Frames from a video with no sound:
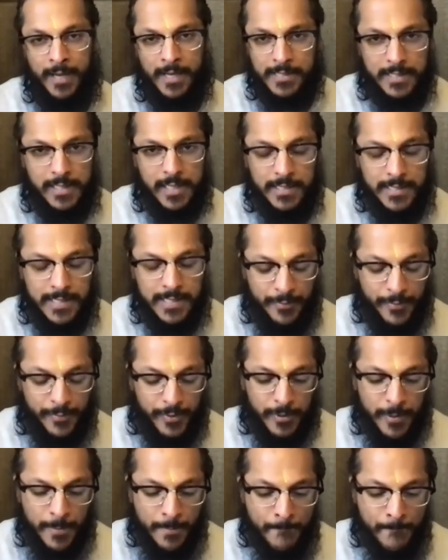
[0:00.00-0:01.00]
As an
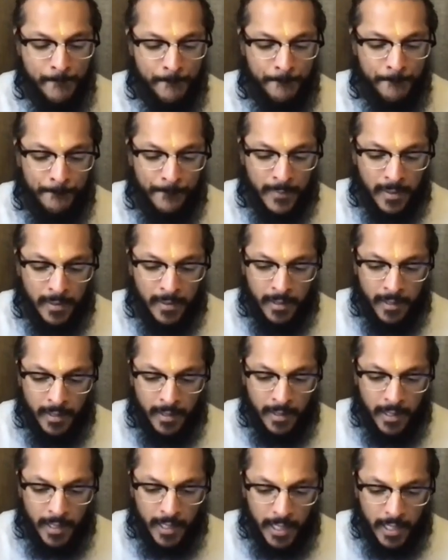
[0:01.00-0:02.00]
example,
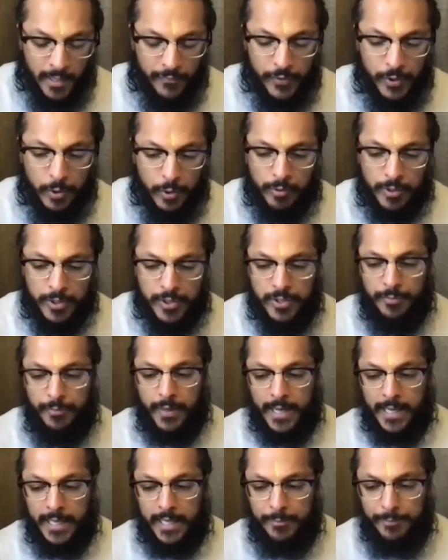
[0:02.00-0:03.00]
if you were to
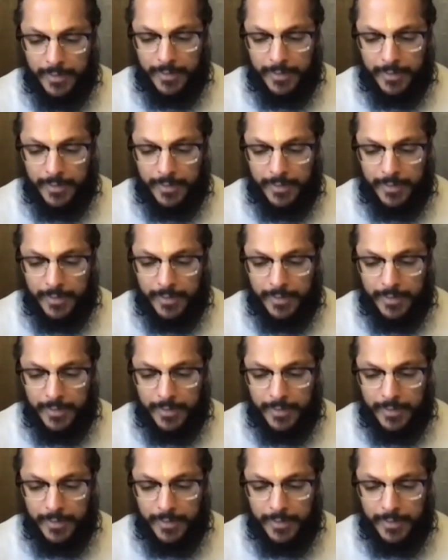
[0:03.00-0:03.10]
buy a